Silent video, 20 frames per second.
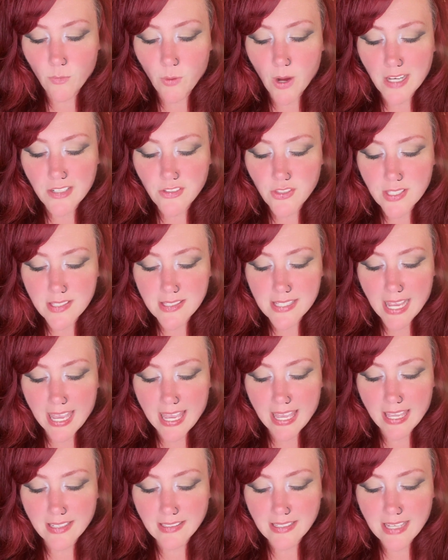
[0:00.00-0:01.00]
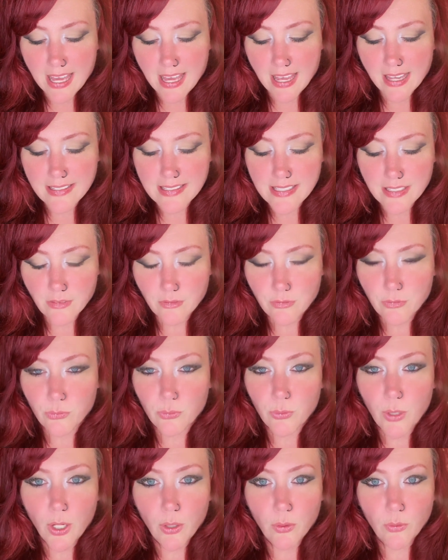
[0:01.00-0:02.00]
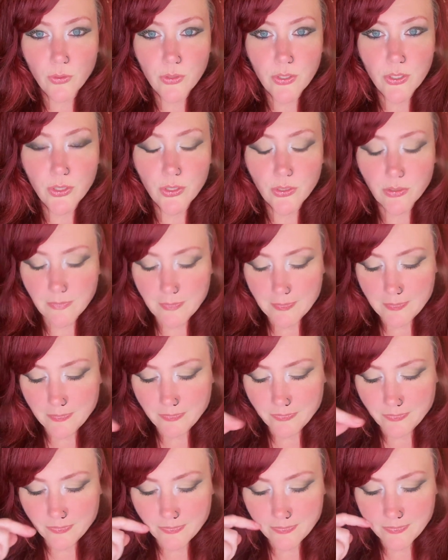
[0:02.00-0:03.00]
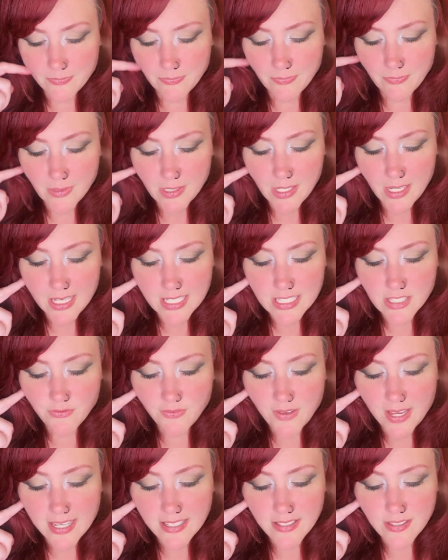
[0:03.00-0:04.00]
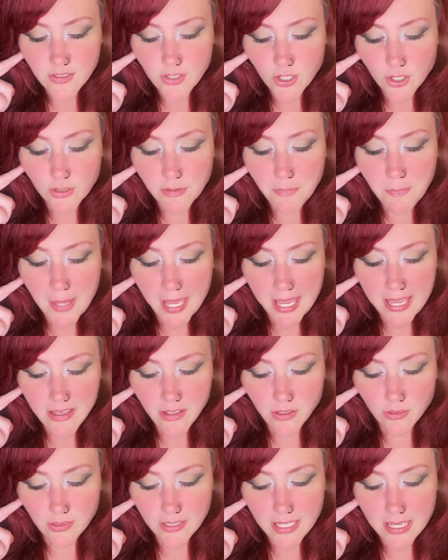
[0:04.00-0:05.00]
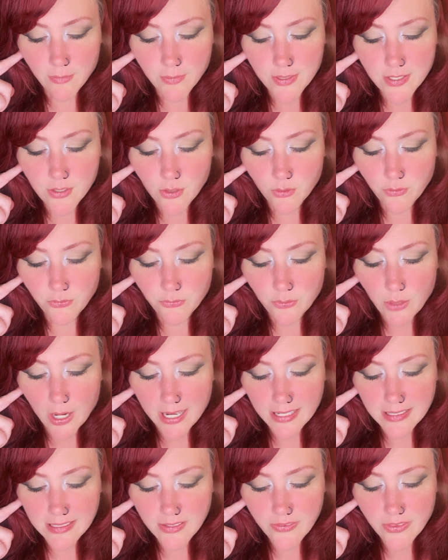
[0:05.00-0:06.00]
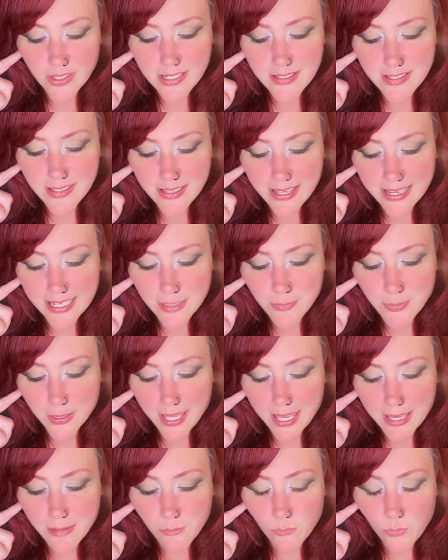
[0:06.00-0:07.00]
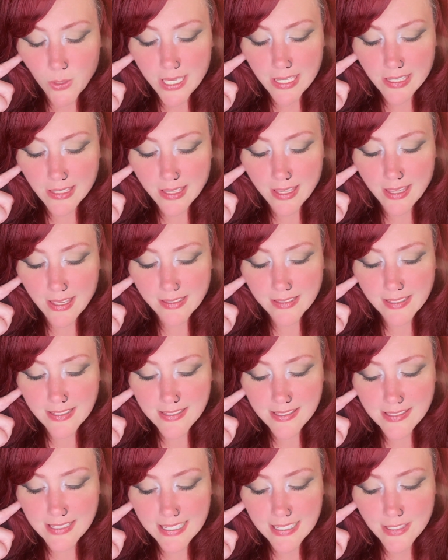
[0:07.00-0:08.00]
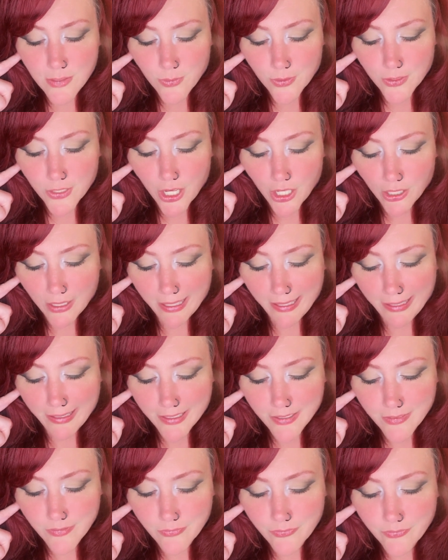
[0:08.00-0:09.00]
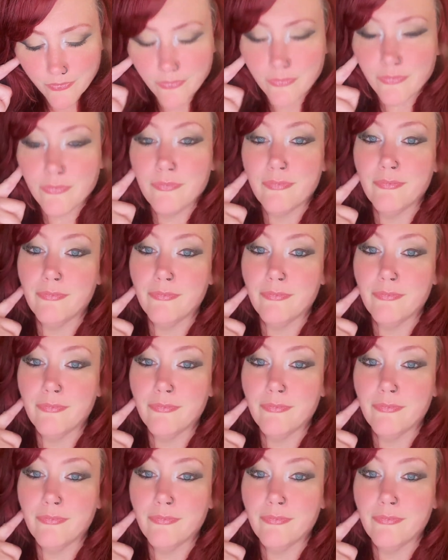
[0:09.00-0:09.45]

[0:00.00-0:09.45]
The king watched his hand as it wrote. His face turned pale. He was so frightened that his legs became weak and his knees were knocking.